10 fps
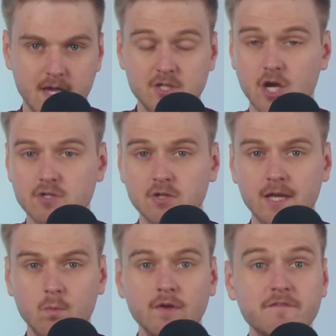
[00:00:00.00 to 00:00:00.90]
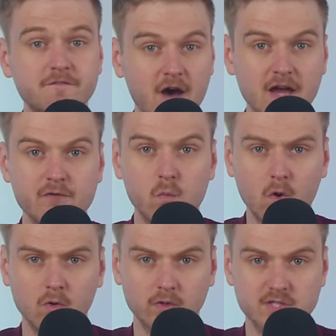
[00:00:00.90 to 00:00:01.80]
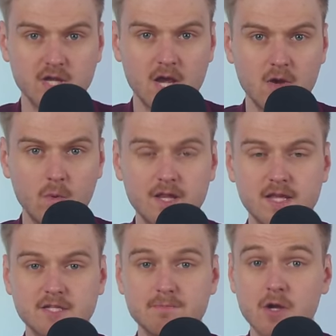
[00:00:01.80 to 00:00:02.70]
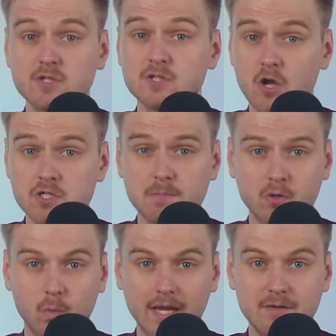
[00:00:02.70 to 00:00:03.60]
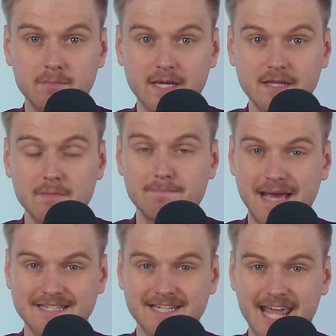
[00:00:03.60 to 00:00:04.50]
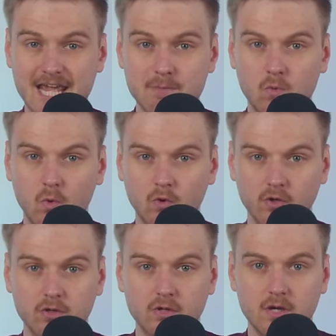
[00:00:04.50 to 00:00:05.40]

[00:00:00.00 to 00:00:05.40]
In total, it won 5 awards, with its most notable win being the Best Game Award.